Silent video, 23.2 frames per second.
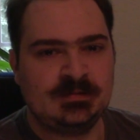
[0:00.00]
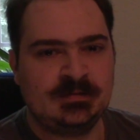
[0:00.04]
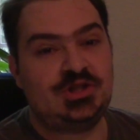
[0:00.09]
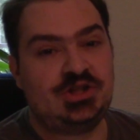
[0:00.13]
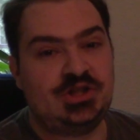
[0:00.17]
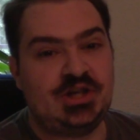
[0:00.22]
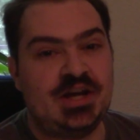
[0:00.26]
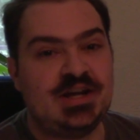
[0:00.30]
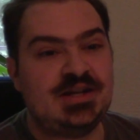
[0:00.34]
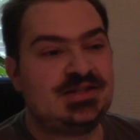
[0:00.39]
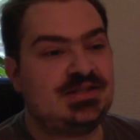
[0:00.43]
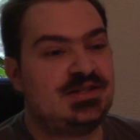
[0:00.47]

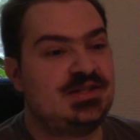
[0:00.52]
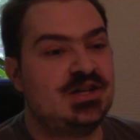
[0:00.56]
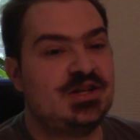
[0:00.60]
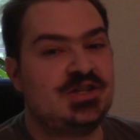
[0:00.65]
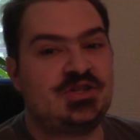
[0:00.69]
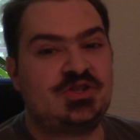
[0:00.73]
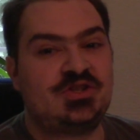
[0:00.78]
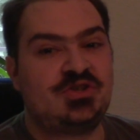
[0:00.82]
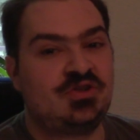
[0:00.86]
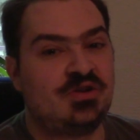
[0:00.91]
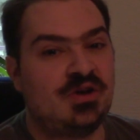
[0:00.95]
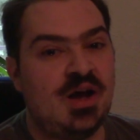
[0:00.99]
Jeice
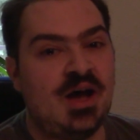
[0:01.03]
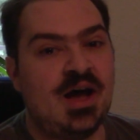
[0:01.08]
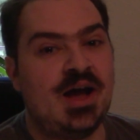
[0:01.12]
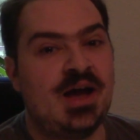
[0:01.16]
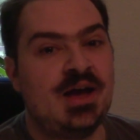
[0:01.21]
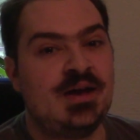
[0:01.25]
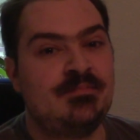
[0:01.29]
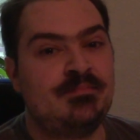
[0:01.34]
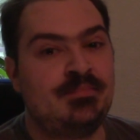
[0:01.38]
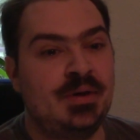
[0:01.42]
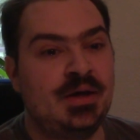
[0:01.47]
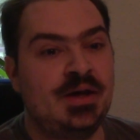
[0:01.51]
does
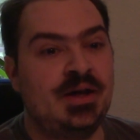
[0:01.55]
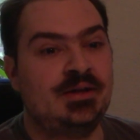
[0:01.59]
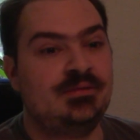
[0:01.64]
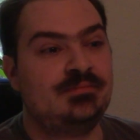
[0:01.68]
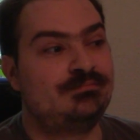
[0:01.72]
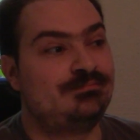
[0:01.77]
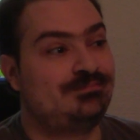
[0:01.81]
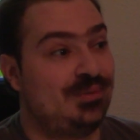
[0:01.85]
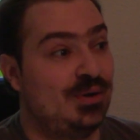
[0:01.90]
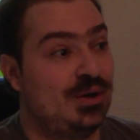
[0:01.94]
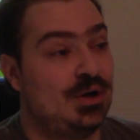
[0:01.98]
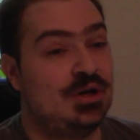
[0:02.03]
try,
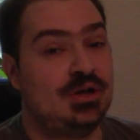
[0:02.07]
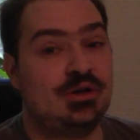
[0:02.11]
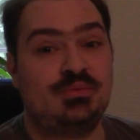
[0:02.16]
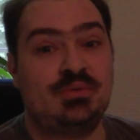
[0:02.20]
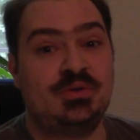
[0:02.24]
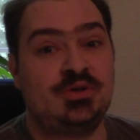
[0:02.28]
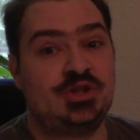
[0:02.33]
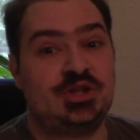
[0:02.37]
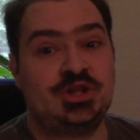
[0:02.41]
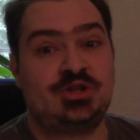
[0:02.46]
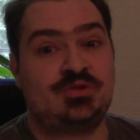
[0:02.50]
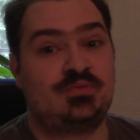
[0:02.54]
but Burter
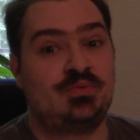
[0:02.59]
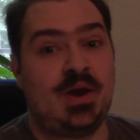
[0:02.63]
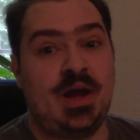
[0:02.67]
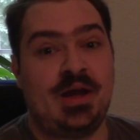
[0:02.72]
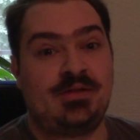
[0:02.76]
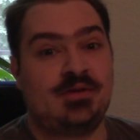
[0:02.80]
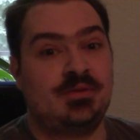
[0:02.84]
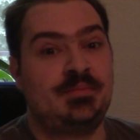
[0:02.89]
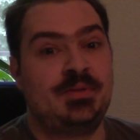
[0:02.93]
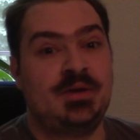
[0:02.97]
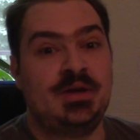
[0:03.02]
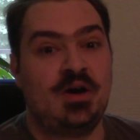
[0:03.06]
would just
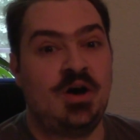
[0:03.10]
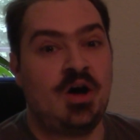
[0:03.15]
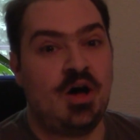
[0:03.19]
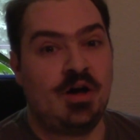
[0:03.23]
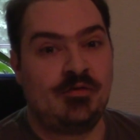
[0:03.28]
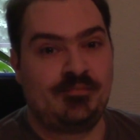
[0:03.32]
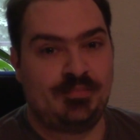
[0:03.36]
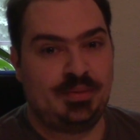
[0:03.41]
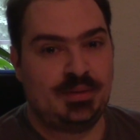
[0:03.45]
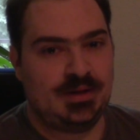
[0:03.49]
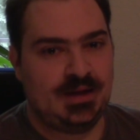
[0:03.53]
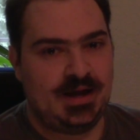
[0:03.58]
rather be
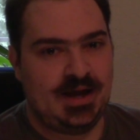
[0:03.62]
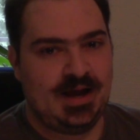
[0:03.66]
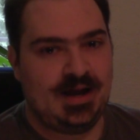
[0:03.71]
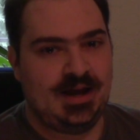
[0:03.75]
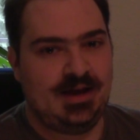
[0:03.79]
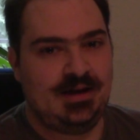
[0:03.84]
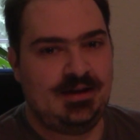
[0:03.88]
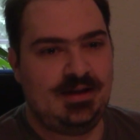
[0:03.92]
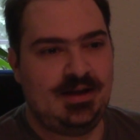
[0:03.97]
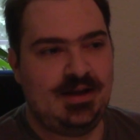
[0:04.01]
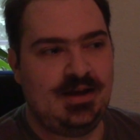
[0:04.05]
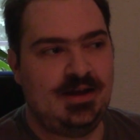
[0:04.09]
off
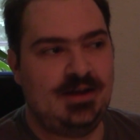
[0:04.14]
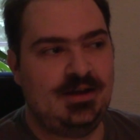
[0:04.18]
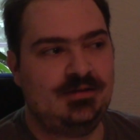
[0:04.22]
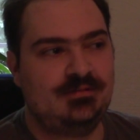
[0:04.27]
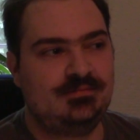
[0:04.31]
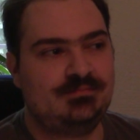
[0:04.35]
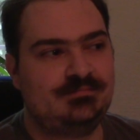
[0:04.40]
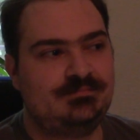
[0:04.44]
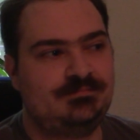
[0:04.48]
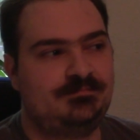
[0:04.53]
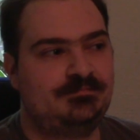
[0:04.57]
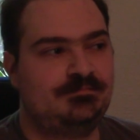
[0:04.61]
planet,
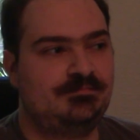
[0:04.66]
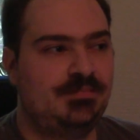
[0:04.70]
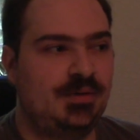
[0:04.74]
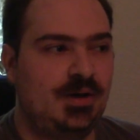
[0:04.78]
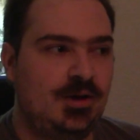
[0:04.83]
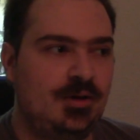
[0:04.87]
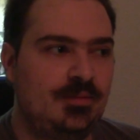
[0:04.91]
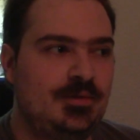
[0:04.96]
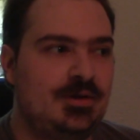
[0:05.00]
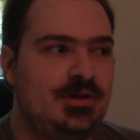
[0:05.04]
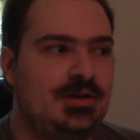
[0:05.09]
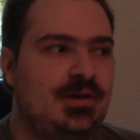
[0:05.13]
and
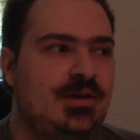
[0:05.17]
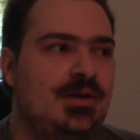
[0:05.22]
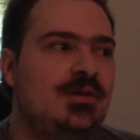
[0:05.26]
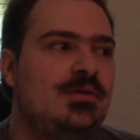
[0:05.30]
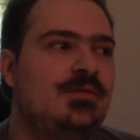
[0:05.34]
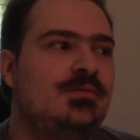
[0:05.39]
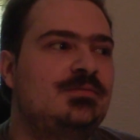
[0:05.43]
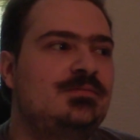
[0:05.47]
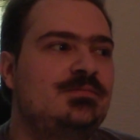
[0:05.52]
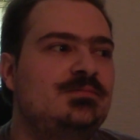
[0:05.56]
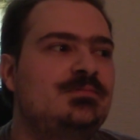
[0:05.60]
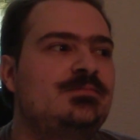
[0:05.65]
Bulma
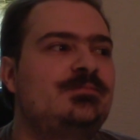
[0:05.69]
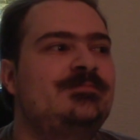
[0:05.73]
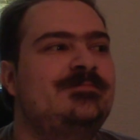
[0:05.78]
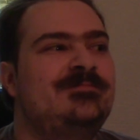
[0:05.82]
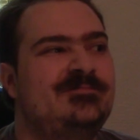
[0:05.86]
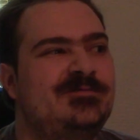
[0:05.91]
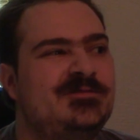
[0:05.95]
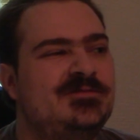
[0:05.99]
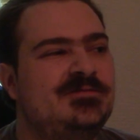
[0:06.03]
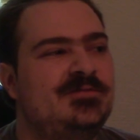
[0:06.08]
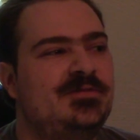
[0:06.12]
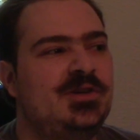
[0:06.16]
can
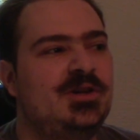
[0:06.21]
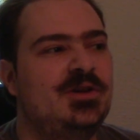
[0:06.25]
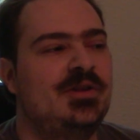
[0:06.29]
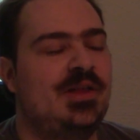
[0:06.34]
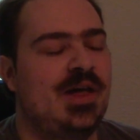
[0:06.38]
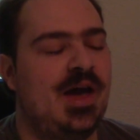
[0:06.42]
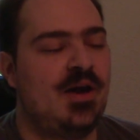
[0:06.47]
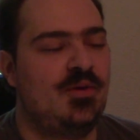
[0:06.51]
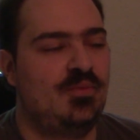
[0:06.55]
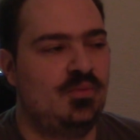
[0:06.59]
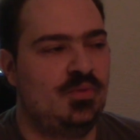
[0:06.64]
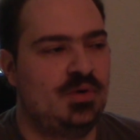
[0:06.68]
fulfill
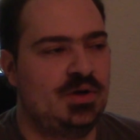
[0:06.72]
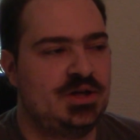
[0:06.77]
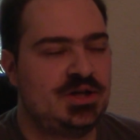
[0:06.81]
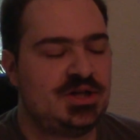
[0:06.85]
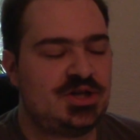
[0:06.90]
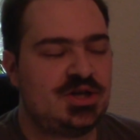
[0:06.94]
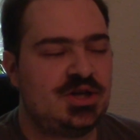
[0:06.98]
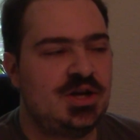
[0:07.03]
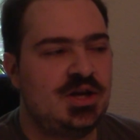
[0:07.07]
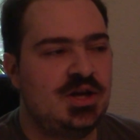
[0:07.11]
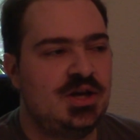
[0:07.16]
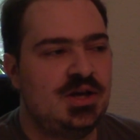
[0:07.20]
that wish.